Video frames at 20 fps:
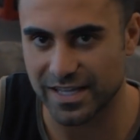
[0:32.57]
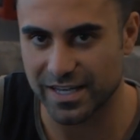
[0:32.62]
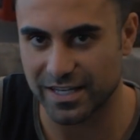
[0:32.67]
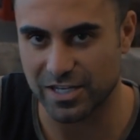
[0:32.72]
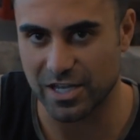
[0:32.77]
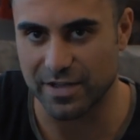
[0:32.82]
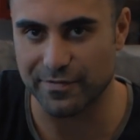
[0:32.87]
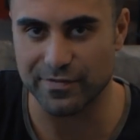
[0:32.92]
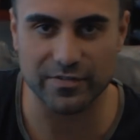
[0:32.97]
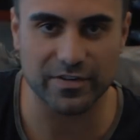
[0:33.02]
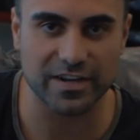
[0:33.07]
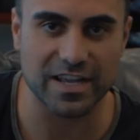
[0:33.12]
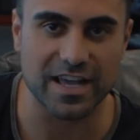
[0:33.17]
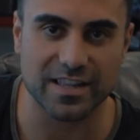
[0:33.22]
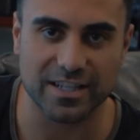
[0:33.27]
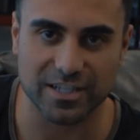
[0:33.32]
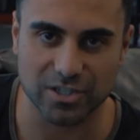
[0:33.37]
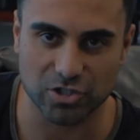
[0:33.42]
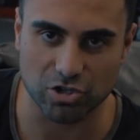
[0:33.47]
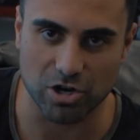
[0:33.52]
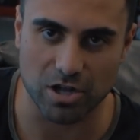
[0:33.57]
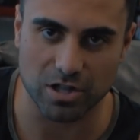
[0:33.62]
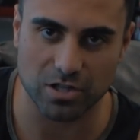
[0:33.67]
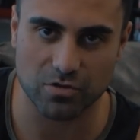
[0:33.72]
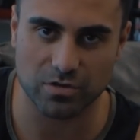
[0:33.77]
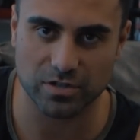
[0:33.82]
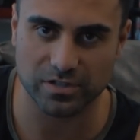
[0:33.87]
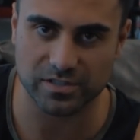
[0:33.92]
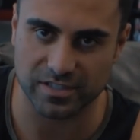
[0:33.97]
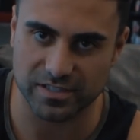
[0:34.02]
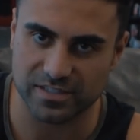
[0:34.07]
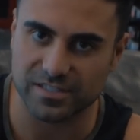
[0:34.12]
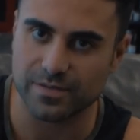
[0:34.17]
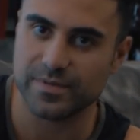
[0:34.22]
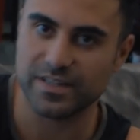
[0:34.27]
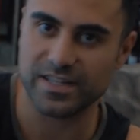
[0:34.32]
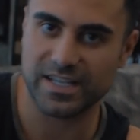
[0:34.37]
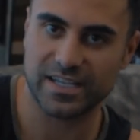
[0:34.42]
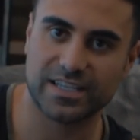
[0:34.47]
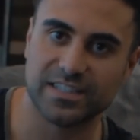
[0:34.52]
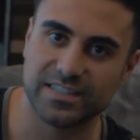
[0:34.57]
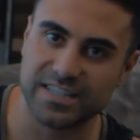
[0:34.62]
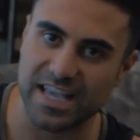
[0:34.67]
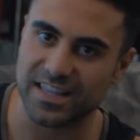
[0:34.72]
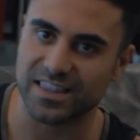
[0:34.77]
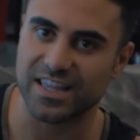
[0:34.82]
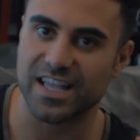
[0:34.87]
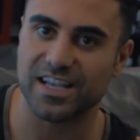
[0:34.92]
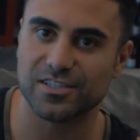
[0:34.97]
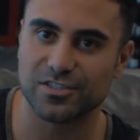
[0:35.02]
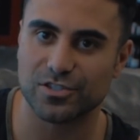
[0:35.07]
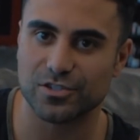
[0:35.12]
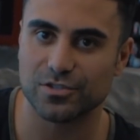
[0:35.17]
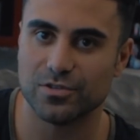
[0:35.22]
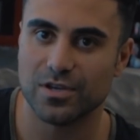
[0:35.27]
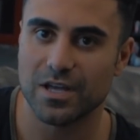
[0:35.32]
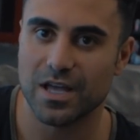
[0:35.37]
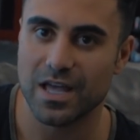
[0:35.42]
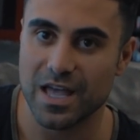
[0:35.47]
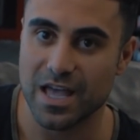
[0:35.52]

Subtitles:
like, have you ever got, like, a trolley horse? Like, somebody, like, dead legs you,